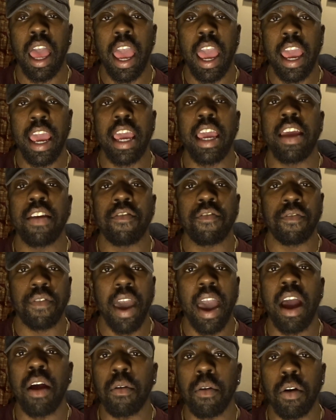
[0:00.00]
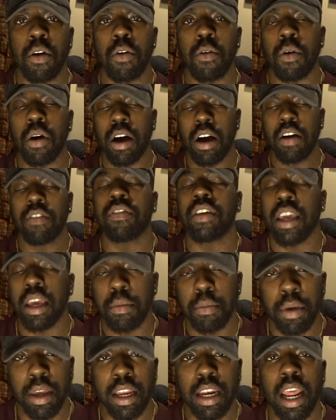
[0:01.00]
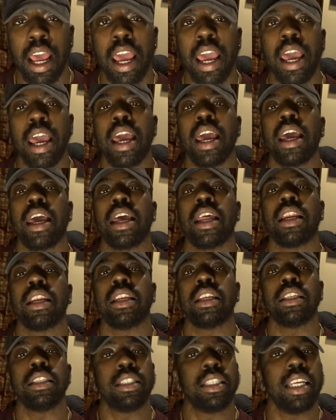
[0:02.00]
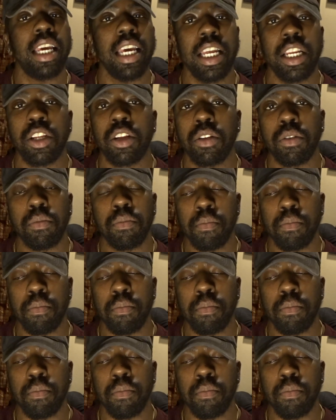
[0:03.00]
a pharaoh of Kemet and did